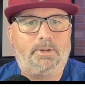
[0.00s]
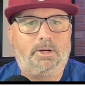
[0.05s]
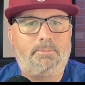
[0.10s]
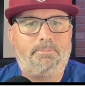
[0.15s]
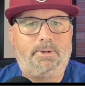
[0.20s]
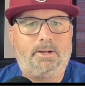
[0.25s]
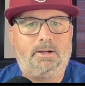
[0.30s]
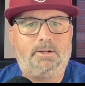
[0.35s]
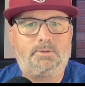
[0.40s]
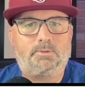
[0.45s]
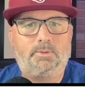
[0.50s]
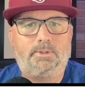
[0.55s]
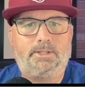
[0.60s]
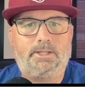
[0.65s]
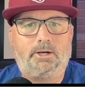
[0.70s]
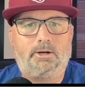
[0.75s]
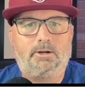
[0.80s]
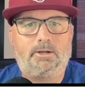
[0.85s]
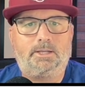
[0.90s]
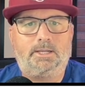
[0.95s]
but her parents won't
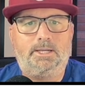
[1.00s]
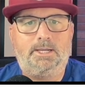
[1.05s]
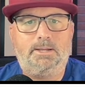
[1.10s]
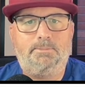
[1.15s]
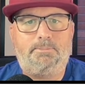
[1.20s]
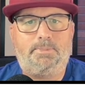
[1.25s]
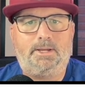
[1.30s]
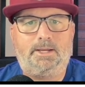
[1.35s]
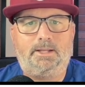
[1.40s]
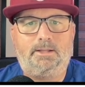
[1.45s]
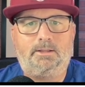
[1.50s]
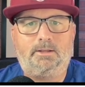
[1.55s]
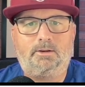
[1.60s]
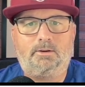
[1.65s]
let her keep it.